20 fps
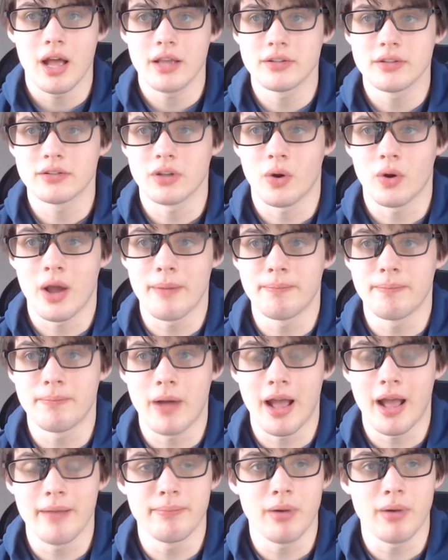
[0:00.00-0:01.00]
So
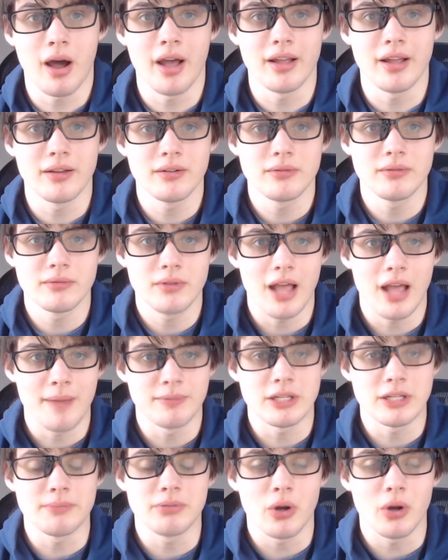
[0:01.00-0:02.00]
I bought
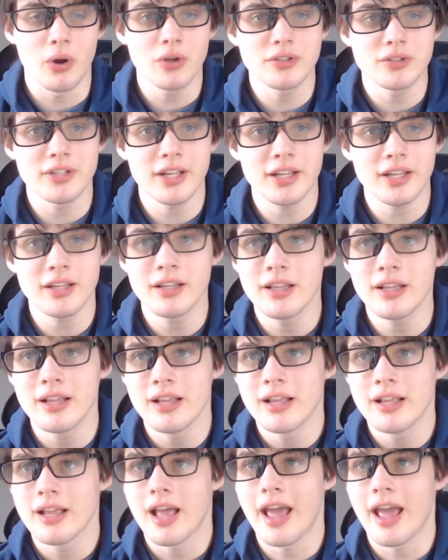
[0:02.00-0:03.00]
MC Pro hosting.
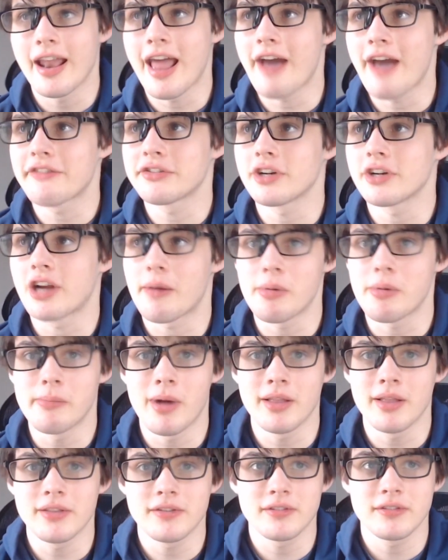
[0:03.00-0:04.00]
And after a couple
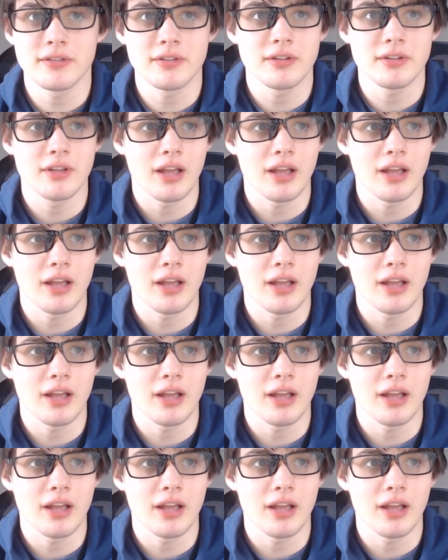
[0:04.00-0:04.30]
months,